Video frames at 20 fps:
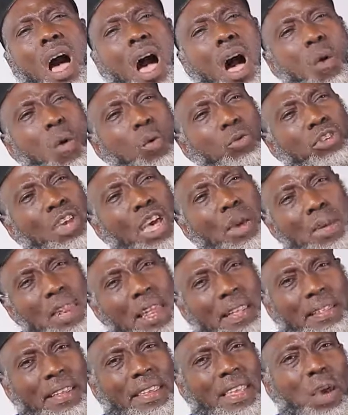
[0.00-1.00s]
I won't say
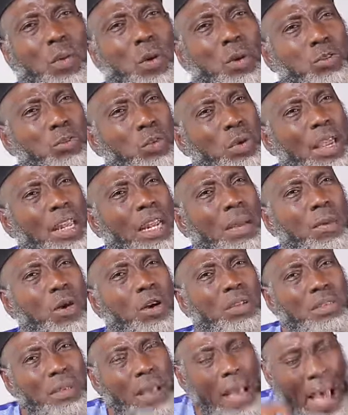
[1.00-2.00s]
immediately here. We're not talking
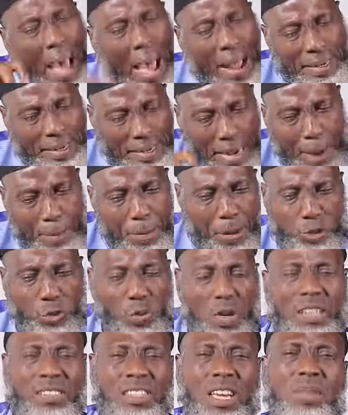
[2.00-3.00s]
about at that
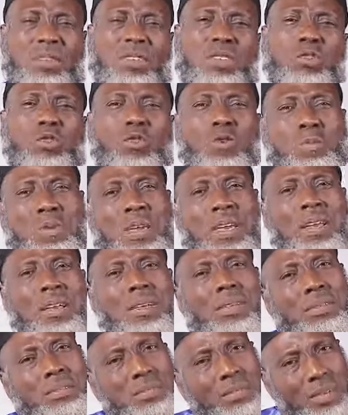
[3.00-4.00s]
particular time. It could be
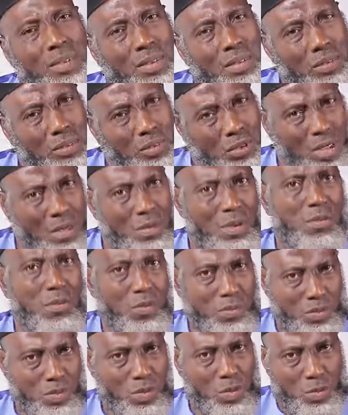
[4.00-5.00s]

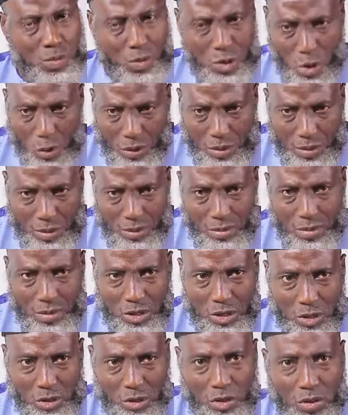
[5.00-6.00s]
even beyond
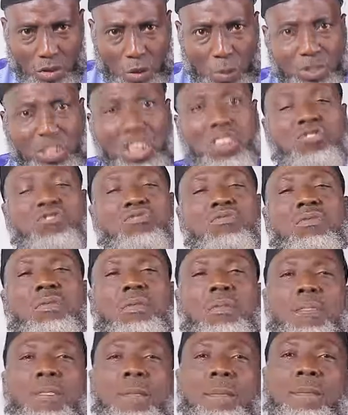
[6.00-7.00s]
some days.
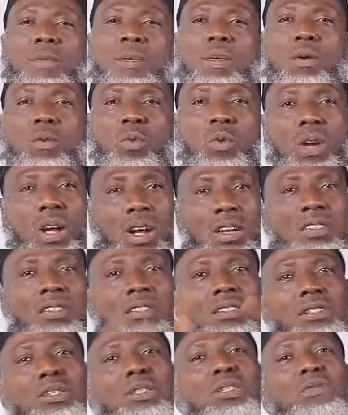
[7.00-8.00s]
We can
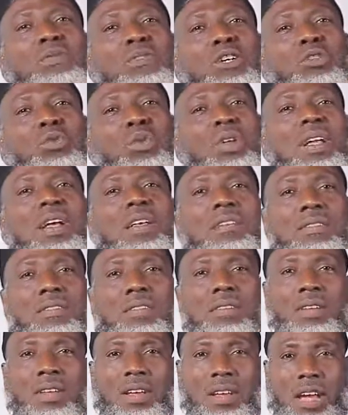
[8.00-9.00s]
still refer to it as
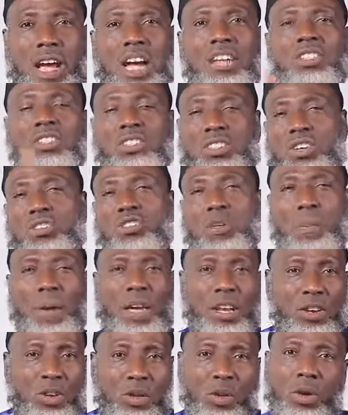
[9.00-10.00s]
cash sales,
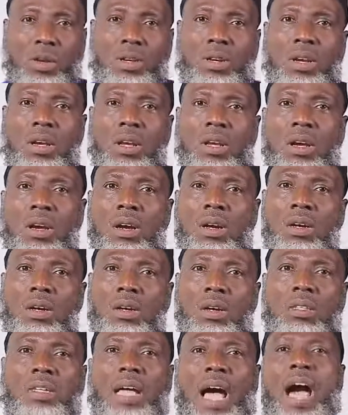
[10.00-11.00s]
depending on the